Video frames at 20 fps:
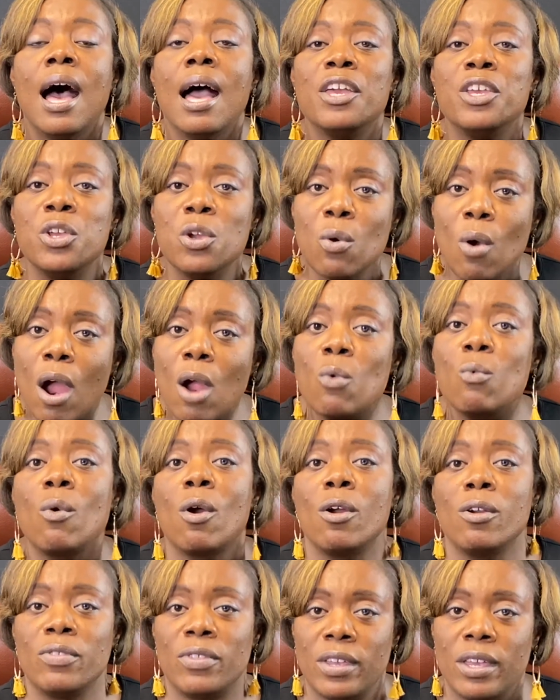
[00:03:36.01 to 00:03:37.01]
You are
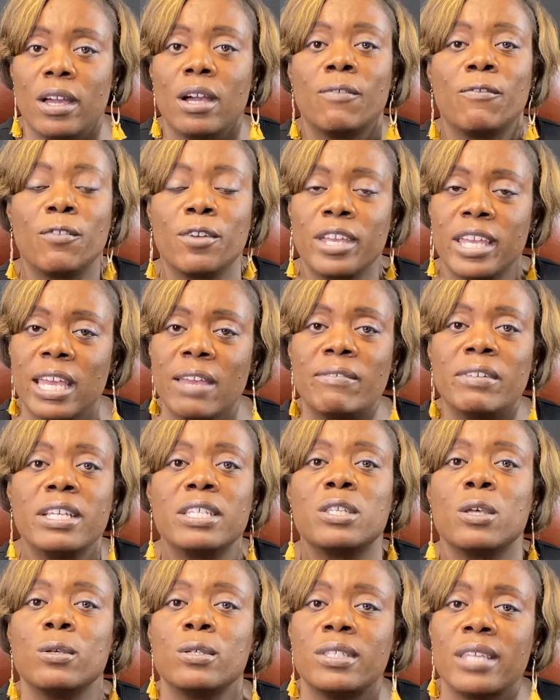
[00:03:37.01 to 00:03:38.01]
worthy of
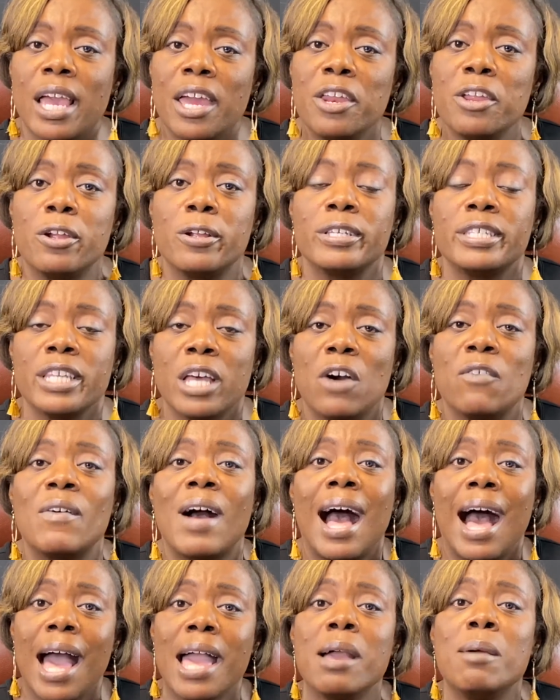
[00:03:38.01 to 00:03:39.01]
forgiveness. So say to yourself,
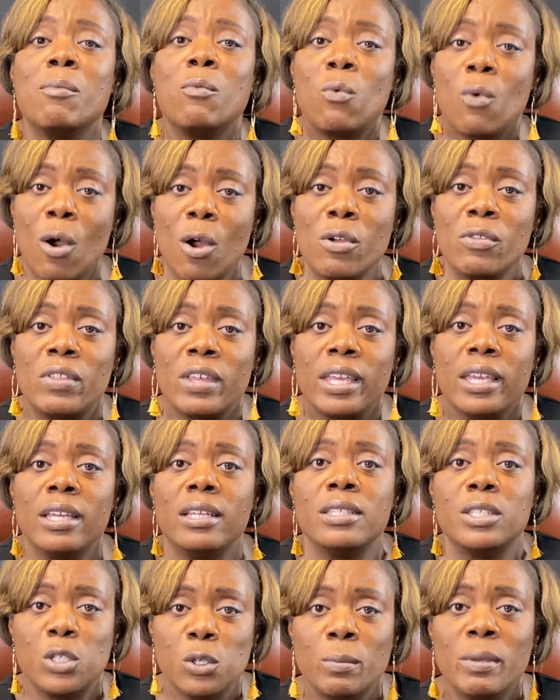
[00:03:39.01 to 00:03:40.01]
I am worthy
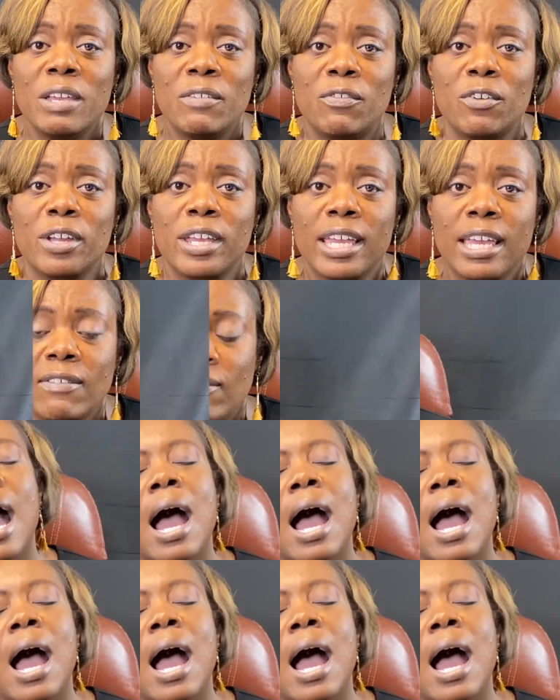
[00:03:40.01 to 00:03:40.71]
to be forgiven.